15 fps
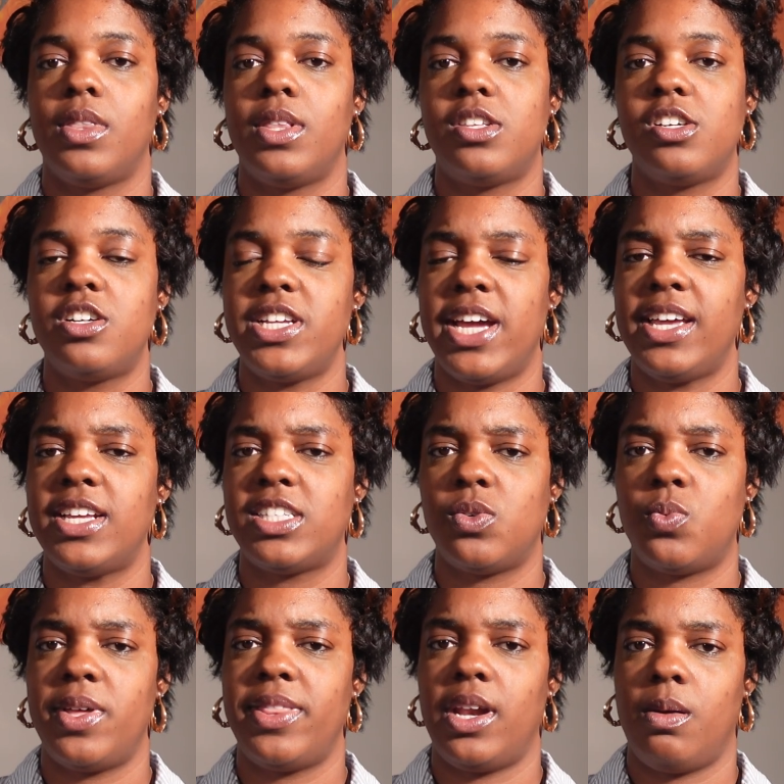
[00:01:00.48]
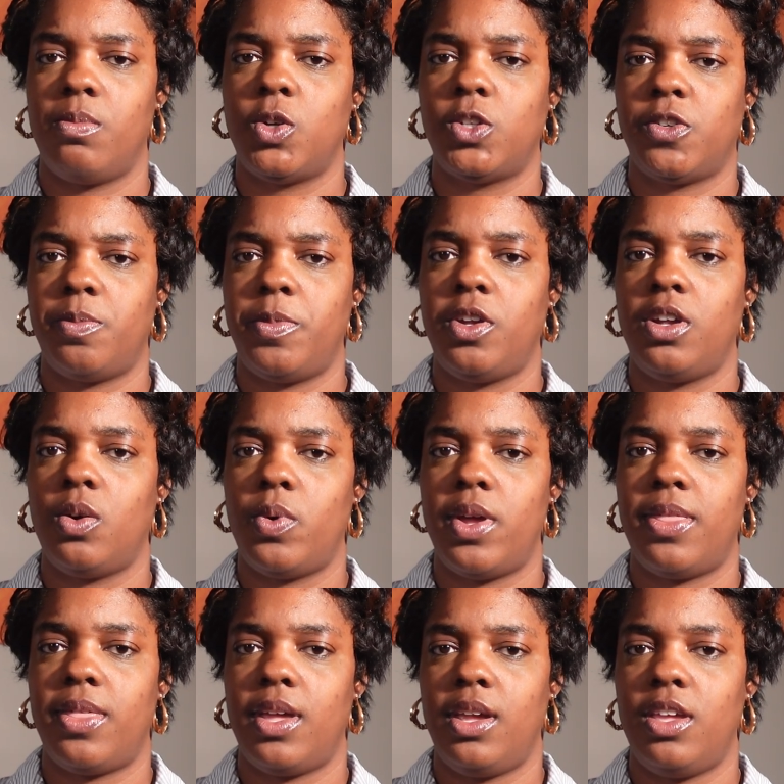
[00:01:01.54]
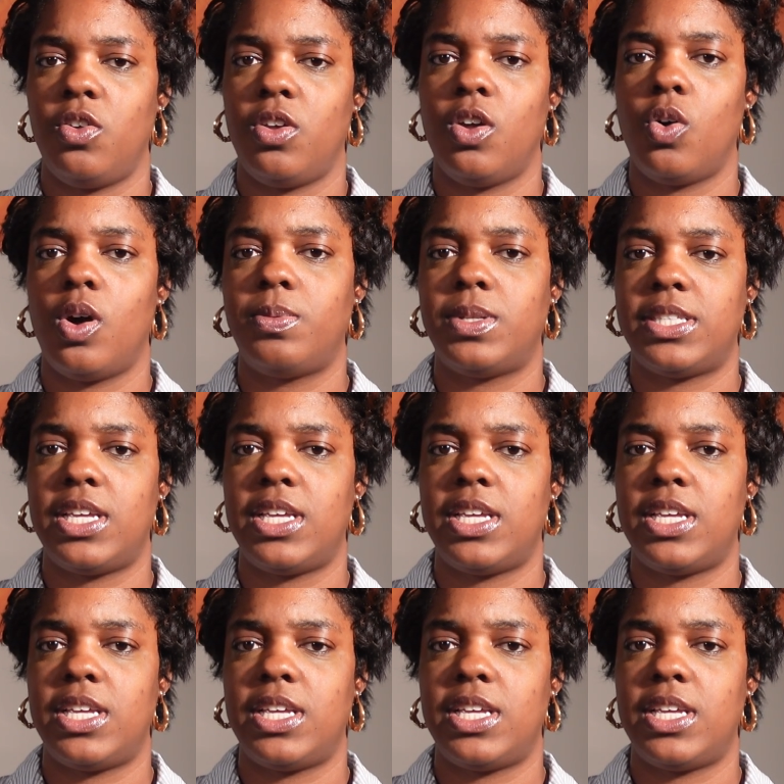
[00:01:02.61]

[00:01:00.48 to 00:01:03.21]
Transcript: Zyrtec is the one that I'm most familiar with, and you can go up to